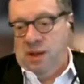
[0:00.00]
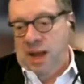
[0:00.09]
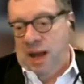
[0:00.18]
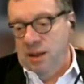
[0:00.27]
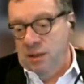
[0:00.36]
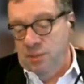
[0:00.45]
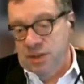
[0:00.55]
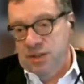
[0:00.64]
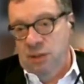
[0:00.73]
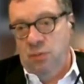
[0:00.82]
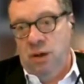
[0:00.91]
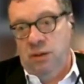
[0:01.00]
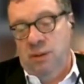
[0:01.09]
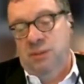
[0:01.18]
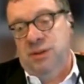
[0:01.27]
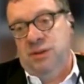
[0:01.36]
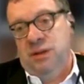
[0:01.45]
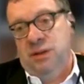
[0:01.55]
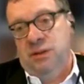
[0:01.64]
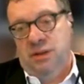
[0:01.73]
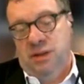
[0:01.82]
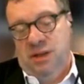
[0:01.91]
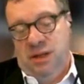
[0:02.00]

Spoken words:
Gallium is somewhat limited.